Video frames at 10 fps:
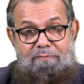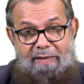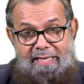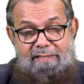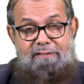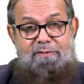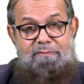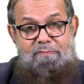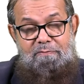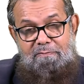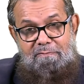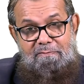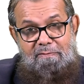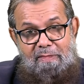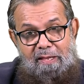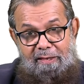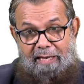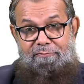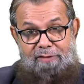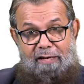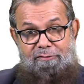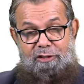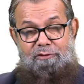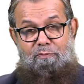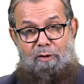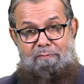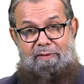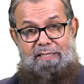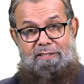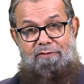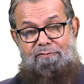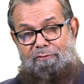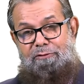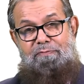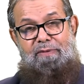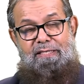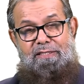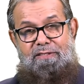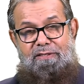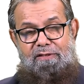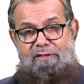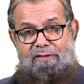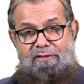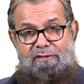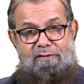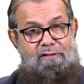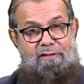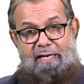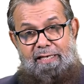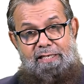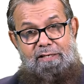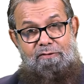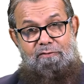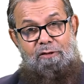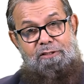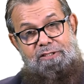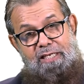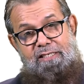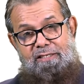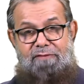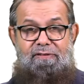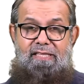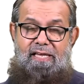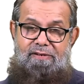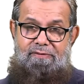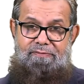pens, like we have these ball pens and fountain pens. Writing was done even then.